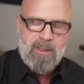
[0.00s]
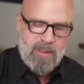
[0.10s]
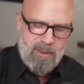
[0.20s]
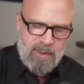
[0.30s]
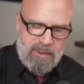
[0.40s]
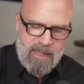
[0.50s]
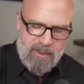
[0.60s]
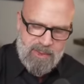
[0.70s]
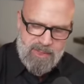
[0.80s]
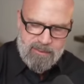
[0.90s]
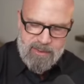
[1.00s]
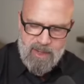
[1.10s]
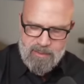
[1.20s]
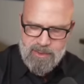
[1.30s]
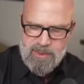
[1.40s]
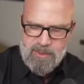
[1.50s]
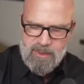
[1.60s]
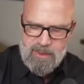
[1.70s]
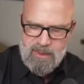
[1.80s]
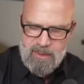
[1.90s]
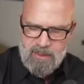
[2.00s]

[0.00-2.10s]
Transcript: you don't allow yourself the opportunity